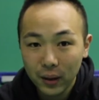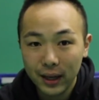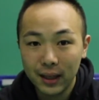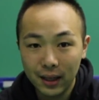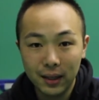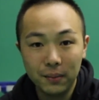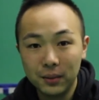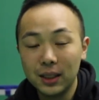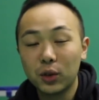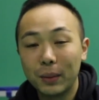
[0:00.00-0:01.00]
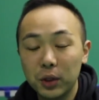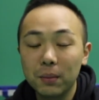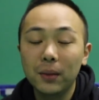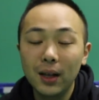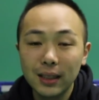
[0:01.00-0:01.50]
in the
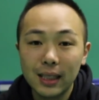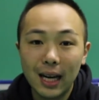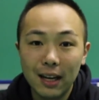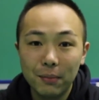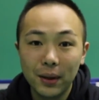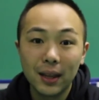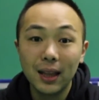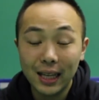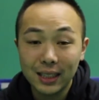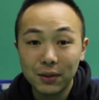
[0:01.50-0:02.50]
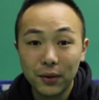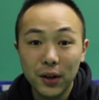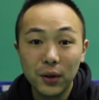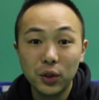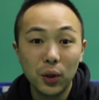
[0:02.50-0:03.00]
description box. I put the links for
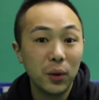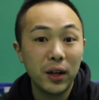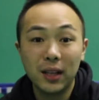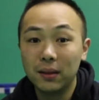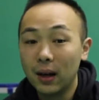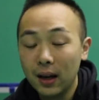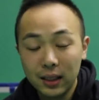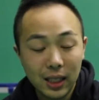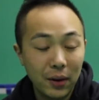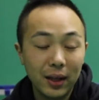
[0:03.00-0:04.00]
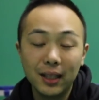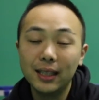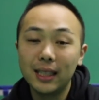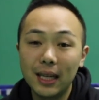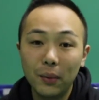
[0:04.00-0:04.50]
you so you can directly
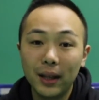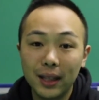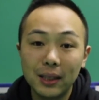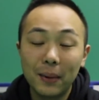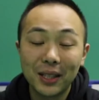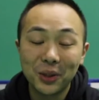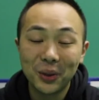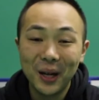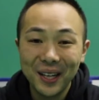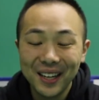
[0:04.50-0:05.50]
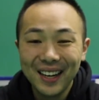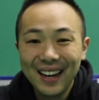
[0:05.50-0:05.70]
see what the specs are like,